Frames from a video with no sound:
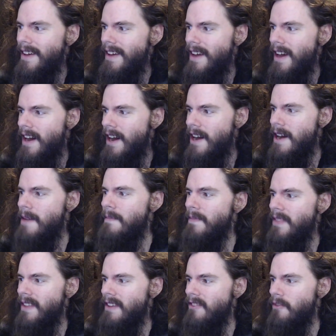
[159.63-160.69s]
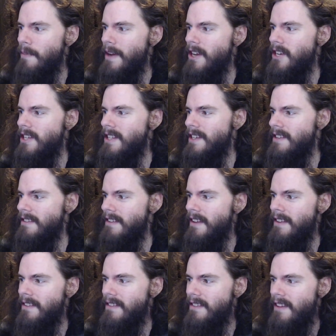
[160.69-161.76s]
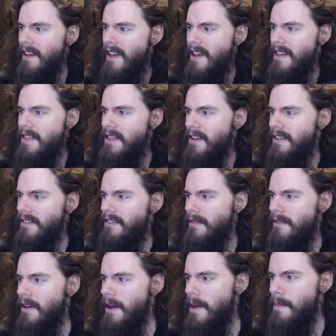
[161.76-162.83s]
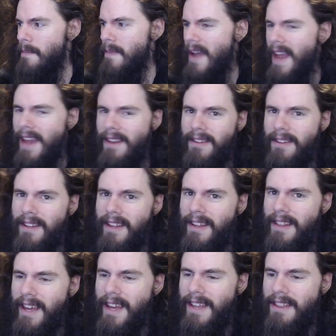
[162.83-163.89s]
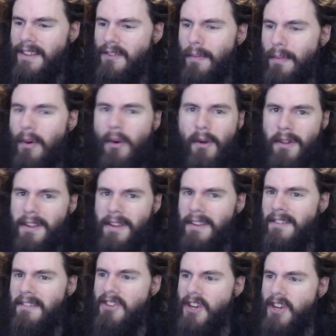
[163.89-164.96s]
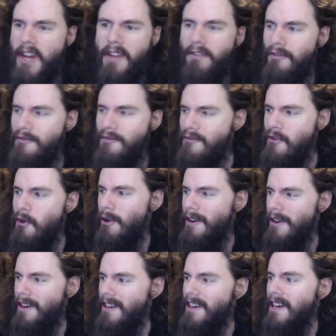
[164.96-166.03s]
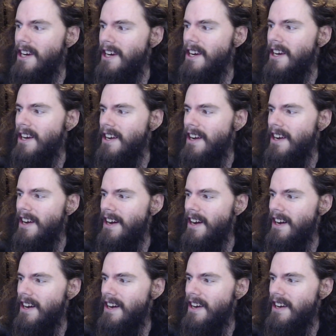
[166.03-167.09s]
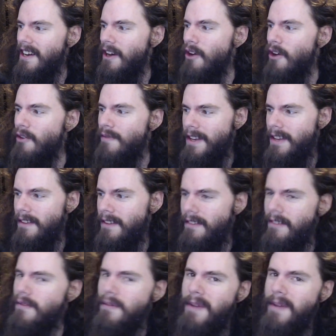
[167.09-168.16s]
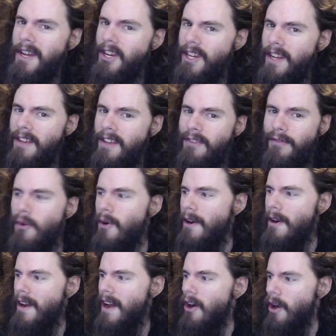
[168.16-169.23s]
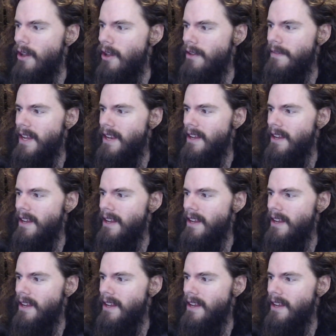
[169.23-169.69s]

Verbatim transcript: Um, especially since this uh, panel, like this portal, isn't just for uh, COVID disinformation, it's for all of it.